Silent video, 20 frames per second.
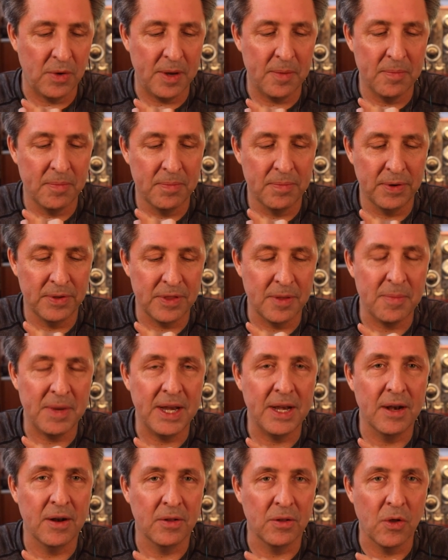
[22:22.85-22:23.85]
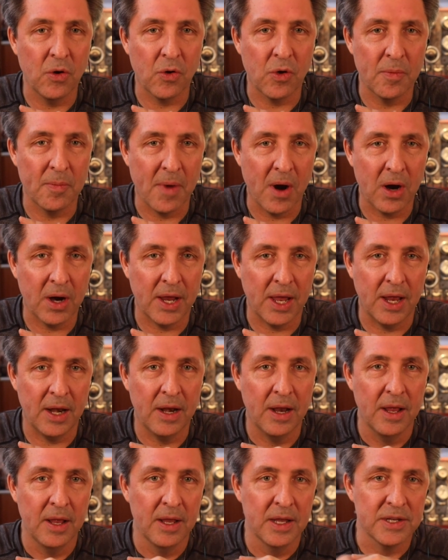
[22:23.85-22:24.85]
we put the meat in a local
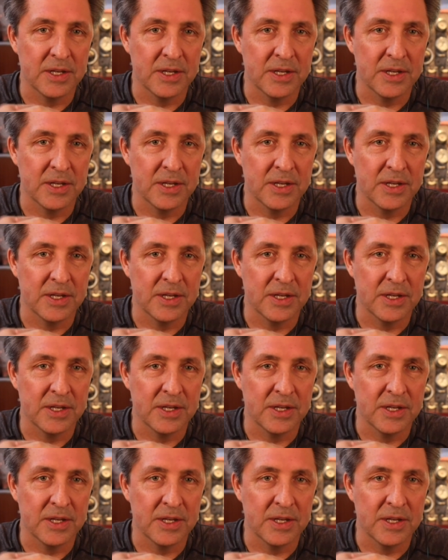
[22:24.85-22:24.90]
market,